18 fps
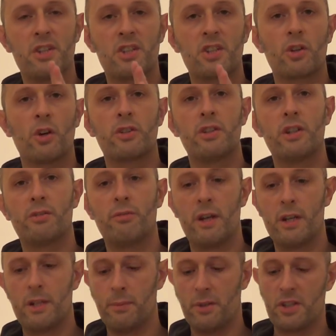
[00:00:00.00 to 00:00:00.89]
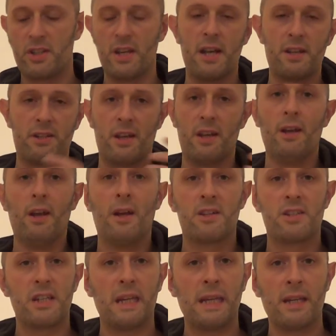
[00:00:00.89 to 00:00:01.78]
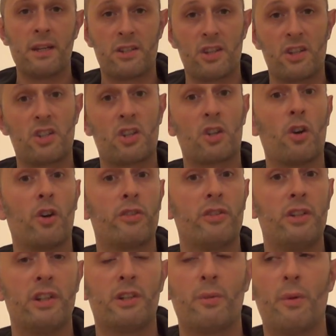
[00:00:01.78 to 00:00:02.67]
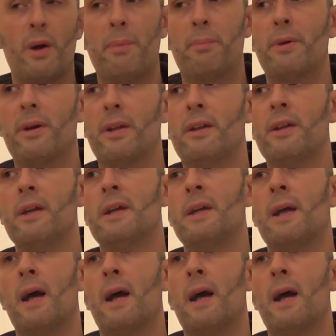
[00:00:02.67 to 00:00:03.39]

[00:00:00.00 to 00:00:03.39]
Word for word: in Scottish regiments, as a seen as a Scottish weapon.